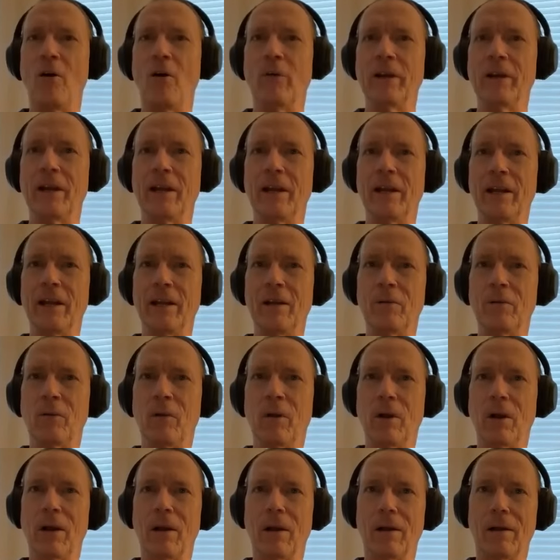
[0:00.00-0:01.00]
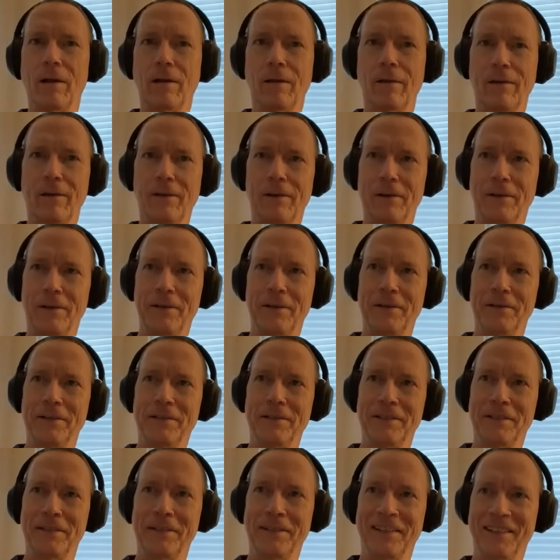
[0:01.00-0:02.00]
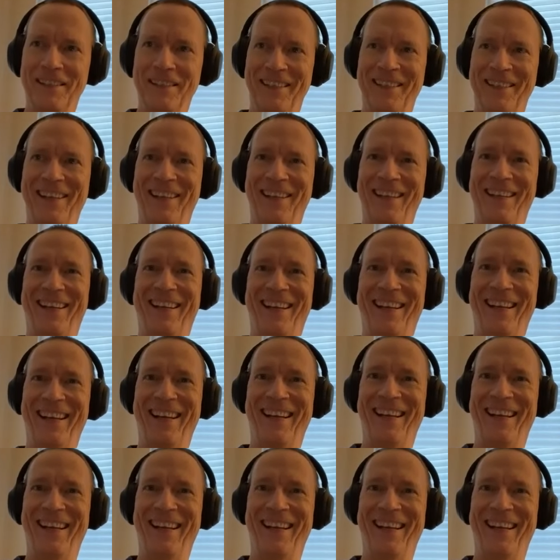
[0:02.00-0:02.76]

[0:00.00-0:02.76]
going anywhere. Well, you just